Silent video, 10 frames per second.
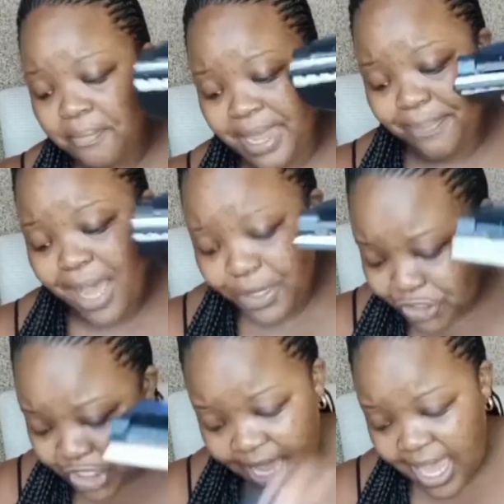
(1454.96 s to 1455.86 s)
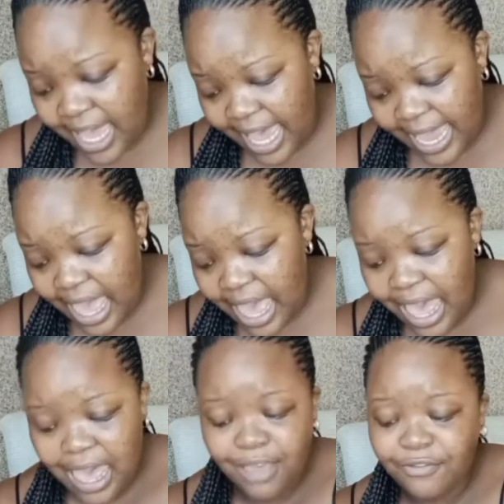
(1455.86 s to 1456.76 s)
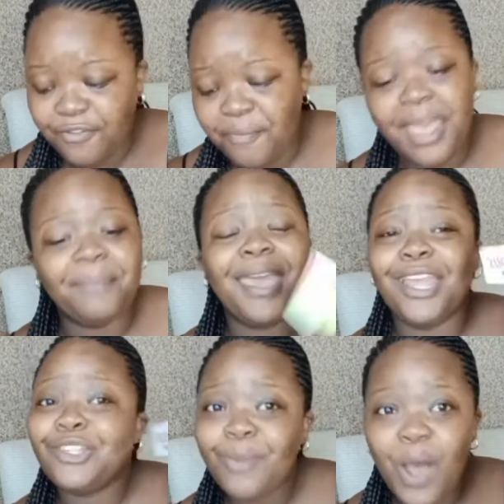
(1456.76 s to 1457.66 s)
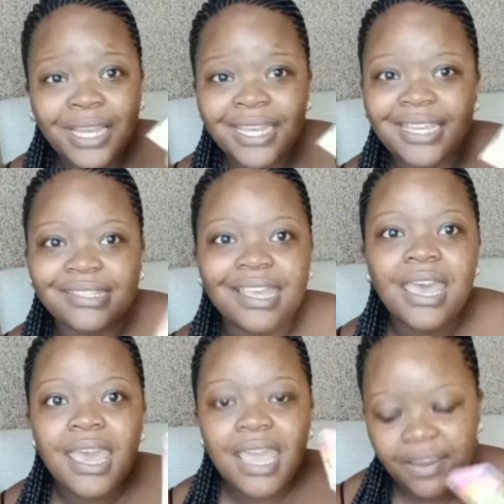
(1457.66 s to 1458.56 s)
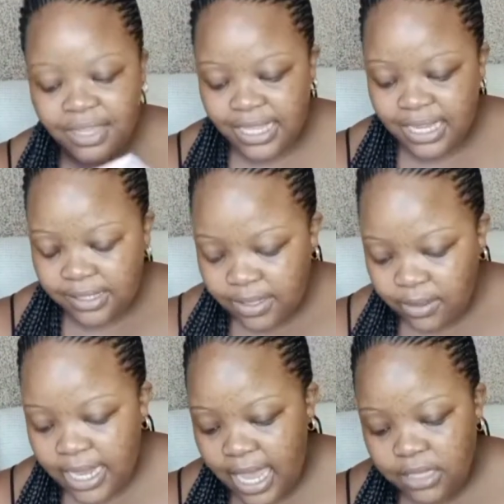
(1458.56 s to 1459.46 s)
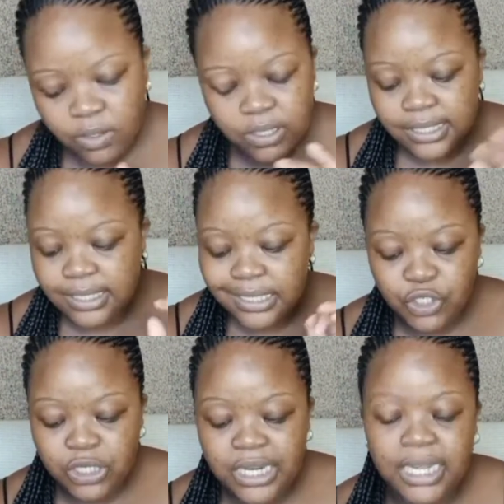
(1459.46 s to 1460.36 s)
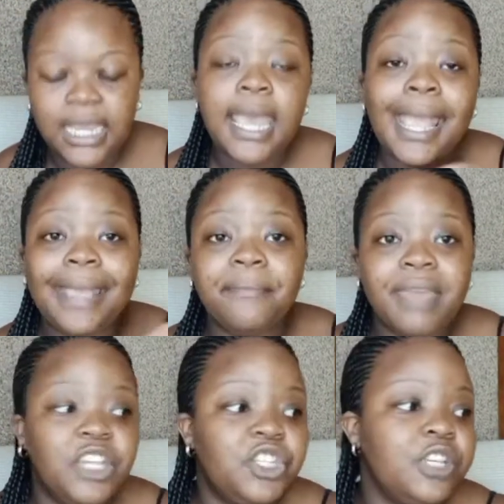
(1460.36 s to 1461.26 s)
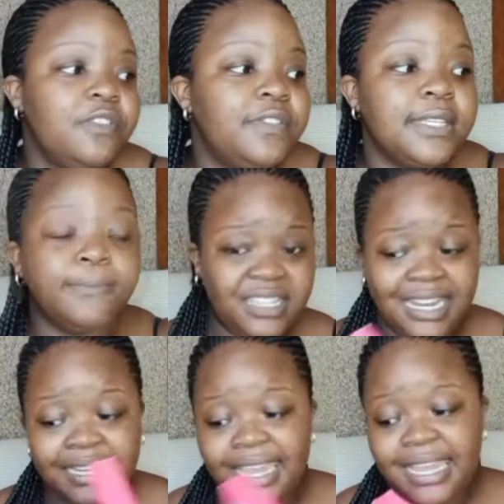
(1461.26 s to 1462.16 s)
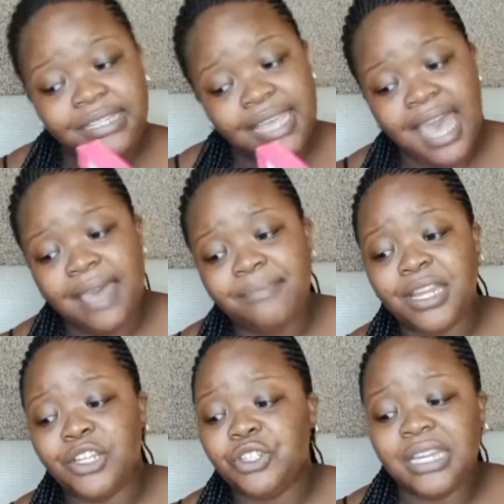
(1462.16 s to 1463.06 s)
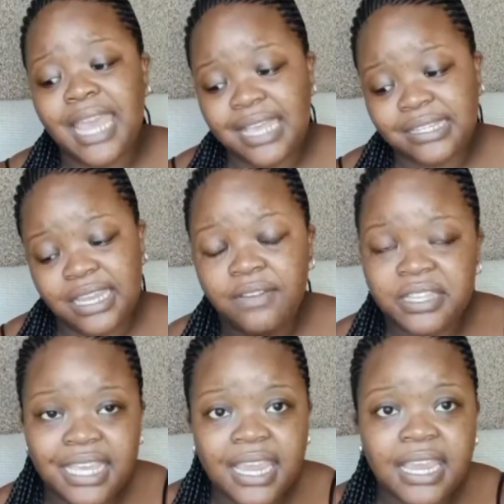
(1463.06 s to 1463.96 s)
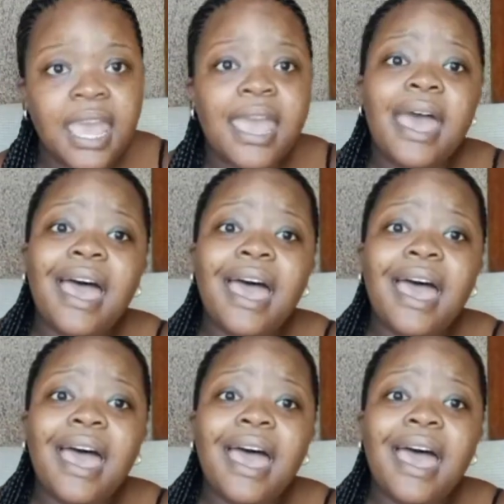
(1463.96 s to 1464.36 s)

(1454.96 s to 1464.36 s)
my puncher. I have my page markers. Everything is still here. So this is literally a makeshift first aid kit. It literally has everything.